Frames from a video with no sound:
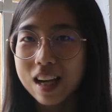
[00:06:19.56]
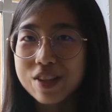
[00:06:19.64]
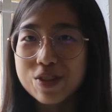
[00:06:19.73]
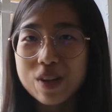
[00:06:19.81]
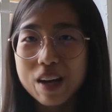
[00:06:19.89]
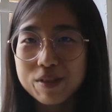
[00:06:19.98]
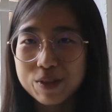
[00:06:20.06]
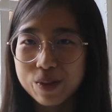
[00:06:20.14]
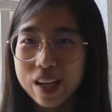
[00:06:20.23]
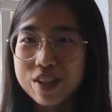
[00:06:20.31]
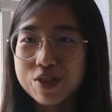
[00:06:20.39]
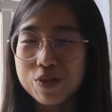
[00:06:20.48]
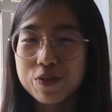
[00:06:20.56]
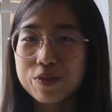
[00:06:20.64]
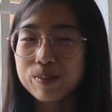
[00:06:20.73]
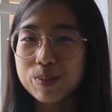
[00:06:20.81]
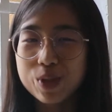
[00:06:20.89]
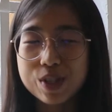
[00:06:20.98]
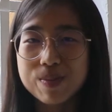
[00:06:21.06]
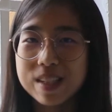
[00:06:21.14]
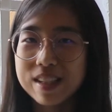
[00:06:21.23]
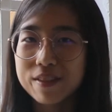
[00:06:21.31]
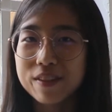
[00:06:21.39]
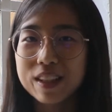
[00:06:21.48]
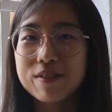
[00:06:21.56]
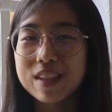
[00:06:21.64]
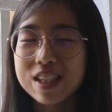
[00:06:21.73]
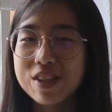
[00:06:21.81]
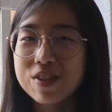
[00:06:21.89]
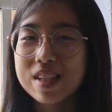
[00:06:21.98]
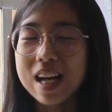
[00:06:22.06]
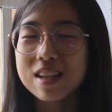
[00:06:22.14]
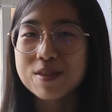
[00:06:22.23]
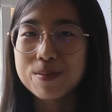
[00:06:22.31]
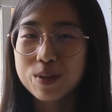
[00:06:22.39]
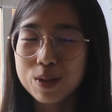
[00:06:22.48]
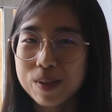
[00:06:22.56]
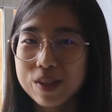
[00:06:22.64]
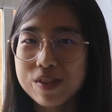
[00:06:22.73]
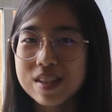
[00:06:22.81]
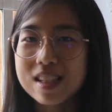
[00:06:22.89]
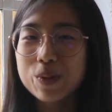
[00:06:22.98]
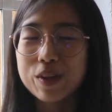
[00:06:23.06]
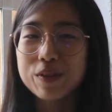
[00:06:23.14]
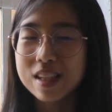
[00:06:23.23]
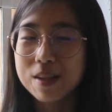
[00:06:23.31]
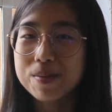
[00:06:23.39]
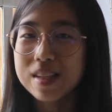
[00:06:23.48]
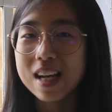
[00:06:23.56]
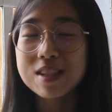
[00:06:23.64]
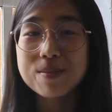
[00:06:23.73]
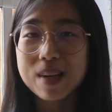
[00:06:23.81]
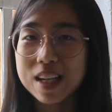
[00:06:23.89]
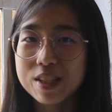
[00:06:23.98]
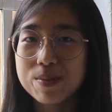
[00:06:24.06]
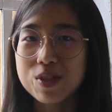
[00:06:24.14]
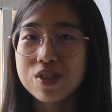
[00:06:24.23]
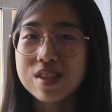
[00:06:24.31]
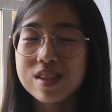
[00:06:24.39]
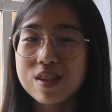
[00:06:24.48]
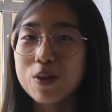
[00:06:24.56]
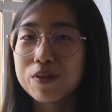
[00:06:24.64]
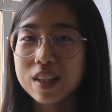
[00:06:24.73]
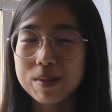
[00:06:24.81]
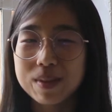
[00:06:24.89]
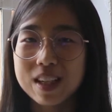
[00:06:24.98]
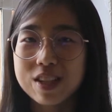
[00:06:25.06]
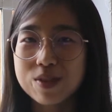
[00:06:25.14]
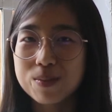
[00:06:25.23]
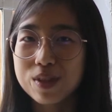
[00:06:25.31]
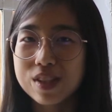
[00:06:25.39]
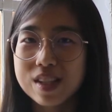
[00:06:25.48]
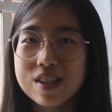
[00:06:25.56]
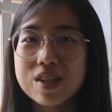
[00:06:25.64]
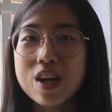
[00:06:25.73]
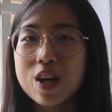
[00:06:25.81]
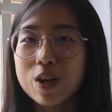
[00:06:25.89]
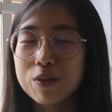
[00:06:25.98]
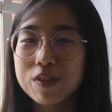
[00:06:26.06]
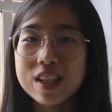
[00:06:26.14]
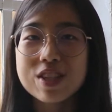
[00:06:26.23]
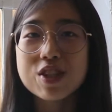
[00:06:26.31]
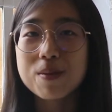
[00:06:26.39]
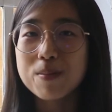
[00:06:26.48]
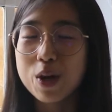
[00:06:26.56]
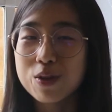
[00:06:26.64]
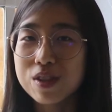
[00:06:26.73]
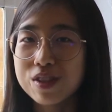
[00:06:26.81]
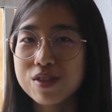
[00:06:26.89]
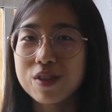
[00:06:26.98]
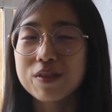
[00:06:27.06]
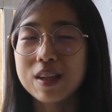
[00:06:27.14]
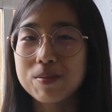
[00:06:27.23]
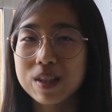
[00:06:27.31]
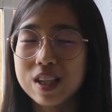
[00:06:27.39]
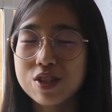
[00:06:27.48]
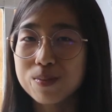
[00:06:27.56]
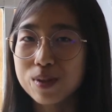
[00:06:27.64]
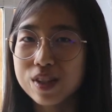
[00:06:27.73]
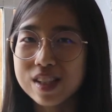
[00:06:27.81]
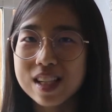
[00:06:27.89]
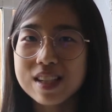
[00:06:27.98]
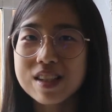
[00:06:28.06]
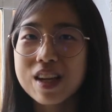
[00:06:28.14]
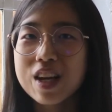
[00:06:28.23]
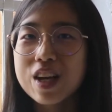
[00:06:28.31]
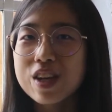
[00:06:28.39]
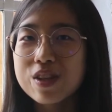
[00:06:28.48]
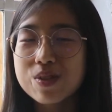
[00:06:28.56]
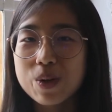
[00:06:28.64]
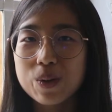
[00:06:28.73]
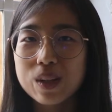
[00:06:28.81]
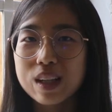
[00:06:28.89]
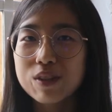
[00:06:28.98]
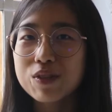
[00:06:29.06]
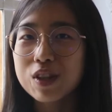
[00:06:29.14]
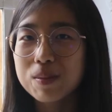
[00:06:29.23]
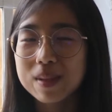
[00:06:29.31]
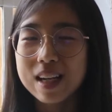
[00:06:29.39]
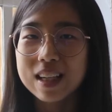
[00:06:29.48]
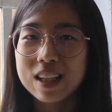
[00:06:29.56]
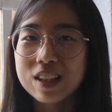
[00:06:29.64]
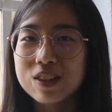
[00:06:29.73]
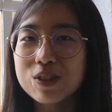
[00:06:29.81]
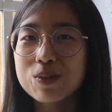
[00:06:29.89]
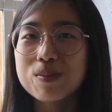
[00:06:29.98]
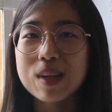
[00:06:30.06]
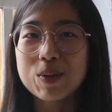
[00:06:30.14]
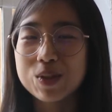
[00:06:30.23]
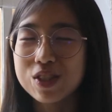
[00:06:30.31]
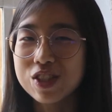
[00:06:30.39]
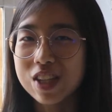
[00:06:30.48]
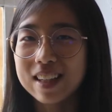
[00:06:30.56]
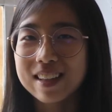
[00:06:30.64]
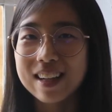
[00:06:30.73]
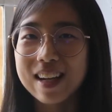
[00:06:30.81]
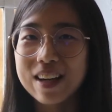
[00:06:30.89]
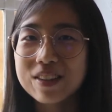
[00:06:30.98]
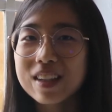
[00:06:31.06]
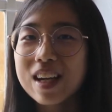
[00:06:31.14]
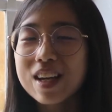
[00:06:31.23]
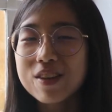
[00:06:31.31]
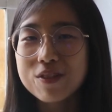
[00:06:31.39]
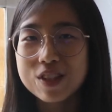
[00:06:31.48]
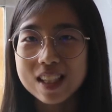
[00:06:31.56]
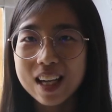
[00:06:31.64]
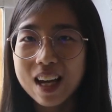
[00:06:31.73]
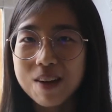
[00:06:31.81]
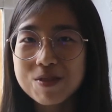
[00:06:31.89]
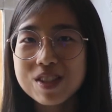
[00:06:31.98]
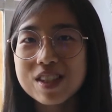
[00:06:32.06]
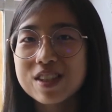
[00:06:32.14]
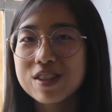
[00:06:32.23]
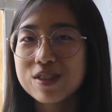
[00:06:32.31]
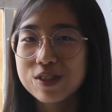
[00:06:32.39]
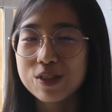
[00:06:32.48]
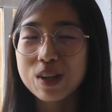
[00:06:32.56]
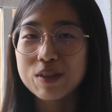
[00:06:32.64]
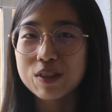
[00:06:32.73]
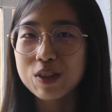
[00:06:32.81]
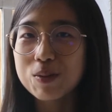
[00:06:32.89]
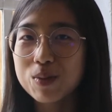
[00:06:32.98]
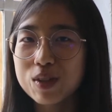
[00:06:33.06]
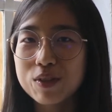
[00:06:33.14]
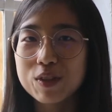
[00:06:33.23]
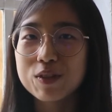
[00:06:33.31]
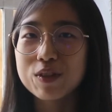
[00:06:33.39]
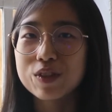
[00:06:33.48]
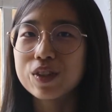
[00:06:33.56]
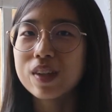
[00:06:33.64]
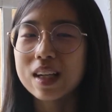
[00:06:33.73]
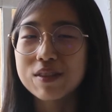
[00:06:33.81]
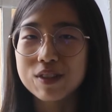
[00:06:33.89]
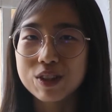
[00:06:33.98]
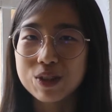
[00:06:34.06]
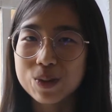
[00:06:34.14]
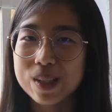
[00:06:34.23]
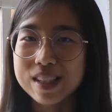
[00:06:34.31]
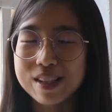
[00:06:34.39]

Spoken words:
I do have a range of more specific videos and blog posts with tips and my experience of the application process, of each component of the application process. So if you're applying, you may want to check that out. For today, I'm just going to do a very brief overview and a very quick